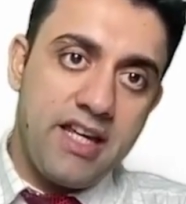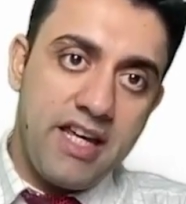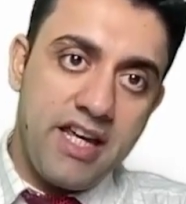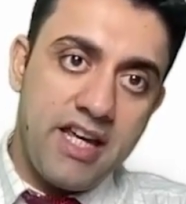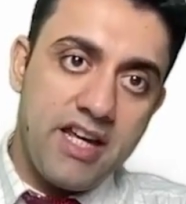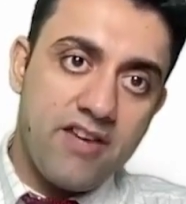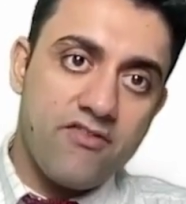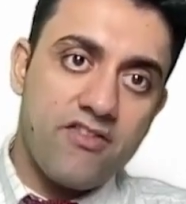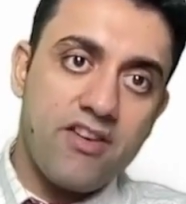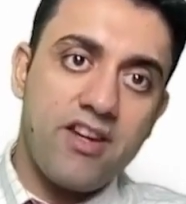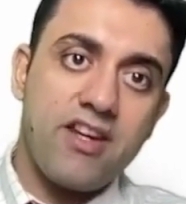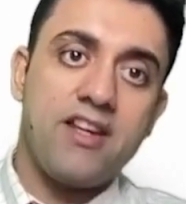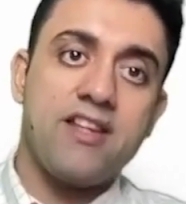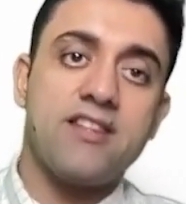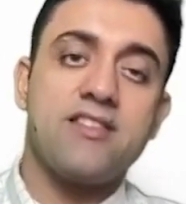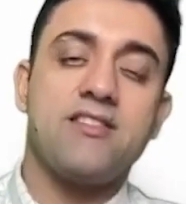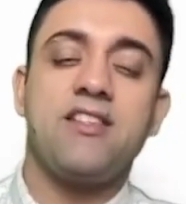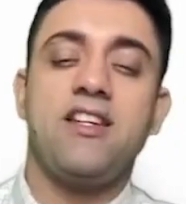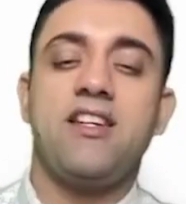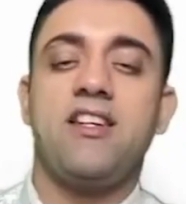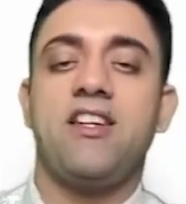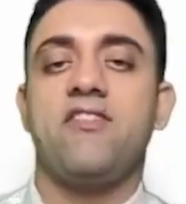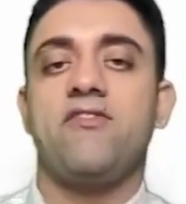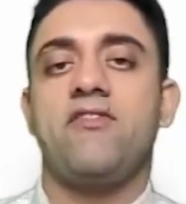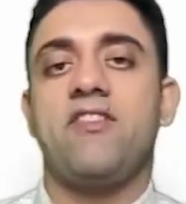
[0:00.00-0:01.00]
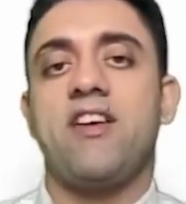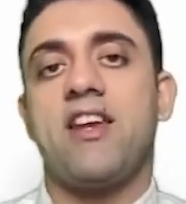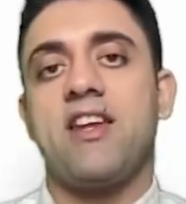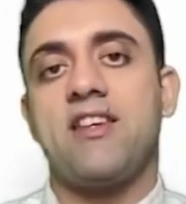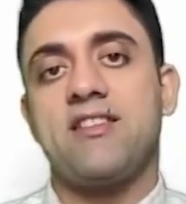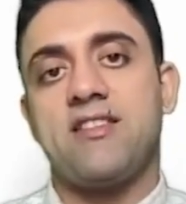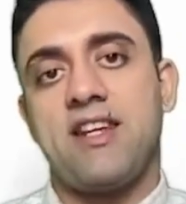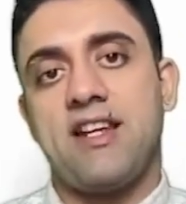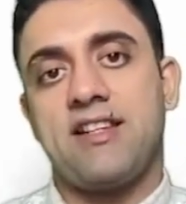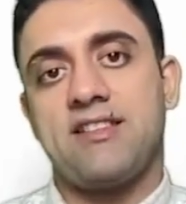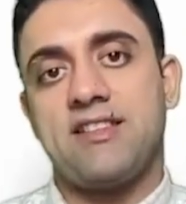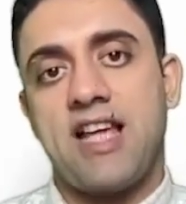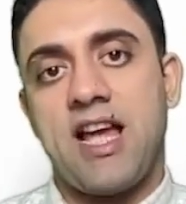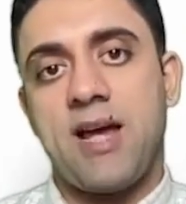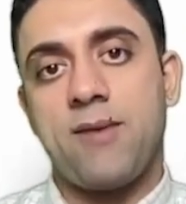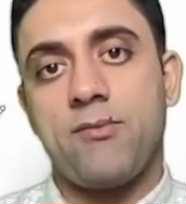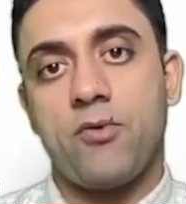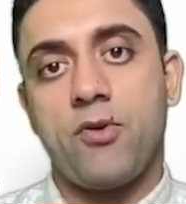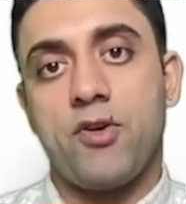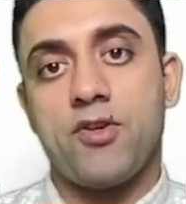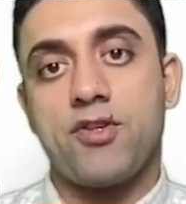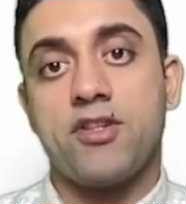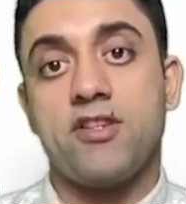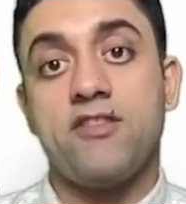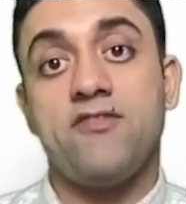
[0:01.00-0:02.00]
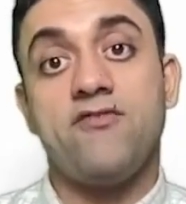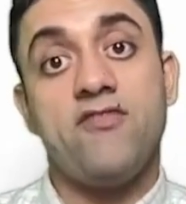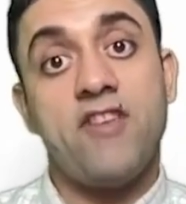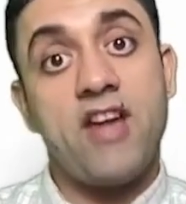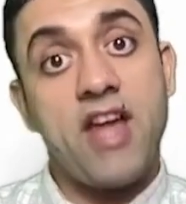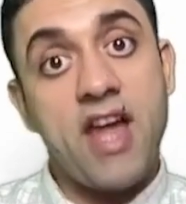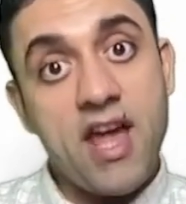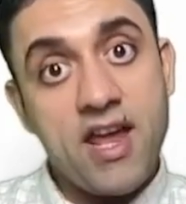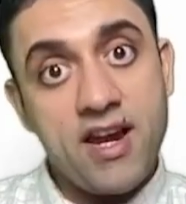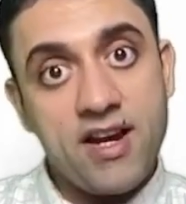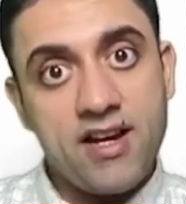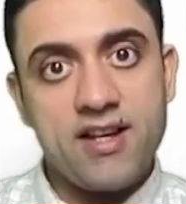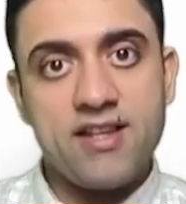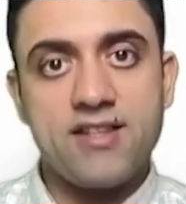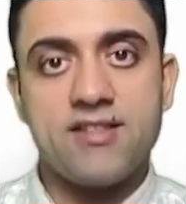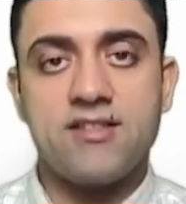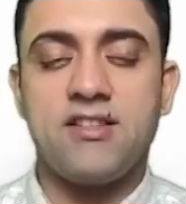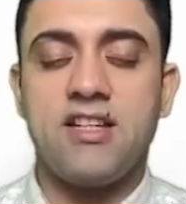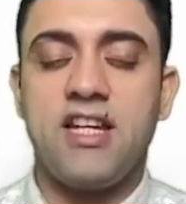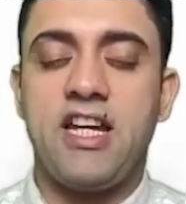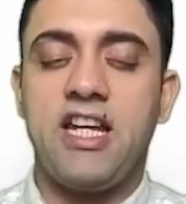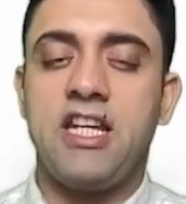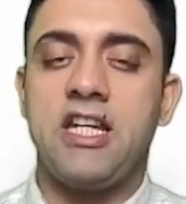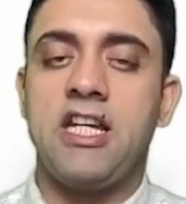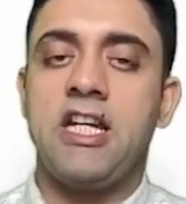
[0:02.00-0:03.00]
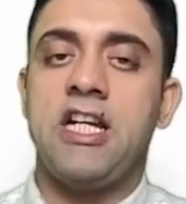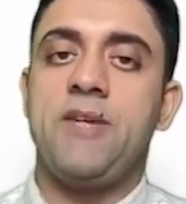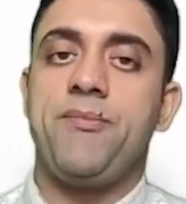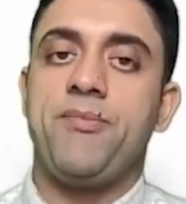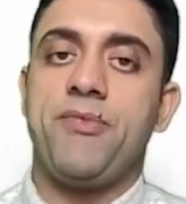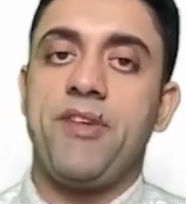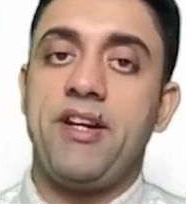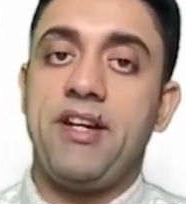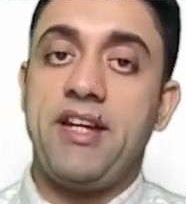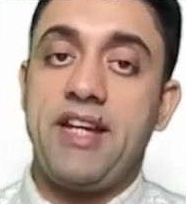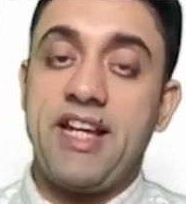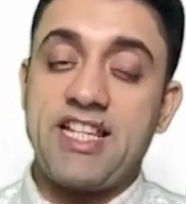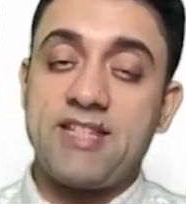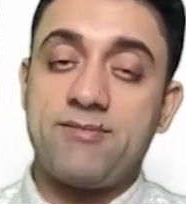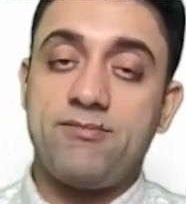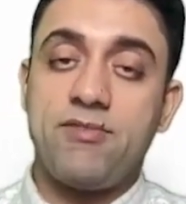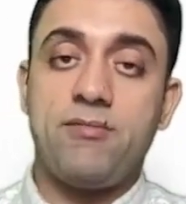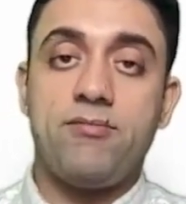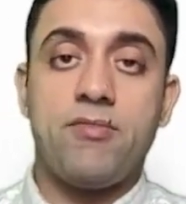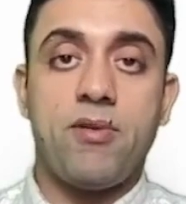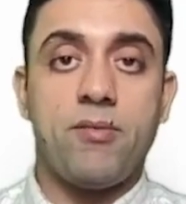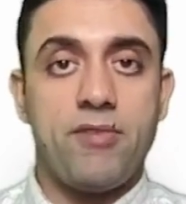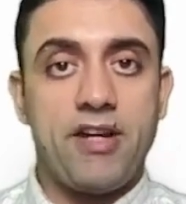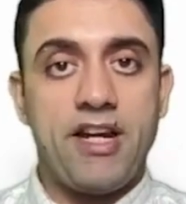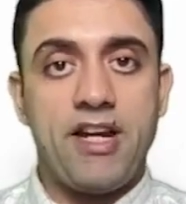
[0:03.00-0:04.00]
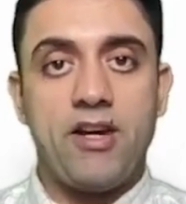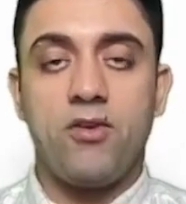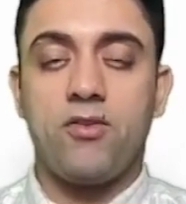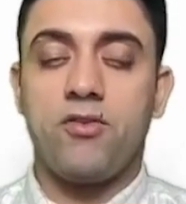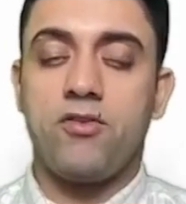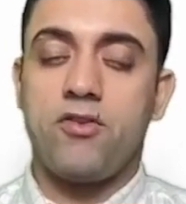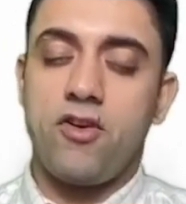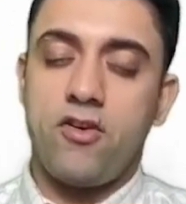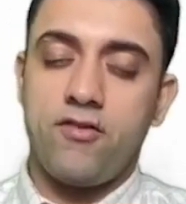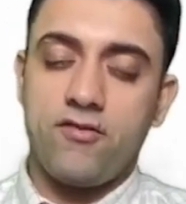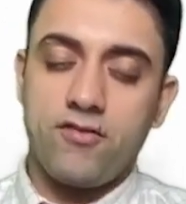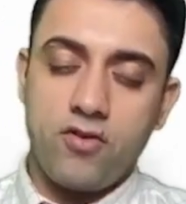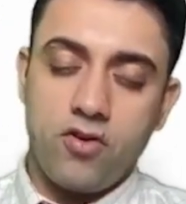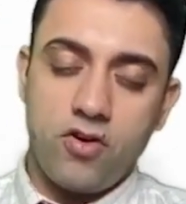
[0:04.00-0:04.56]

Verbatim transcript: KF ring is seen in where is an exam question. Where it is seen in descemet membrane of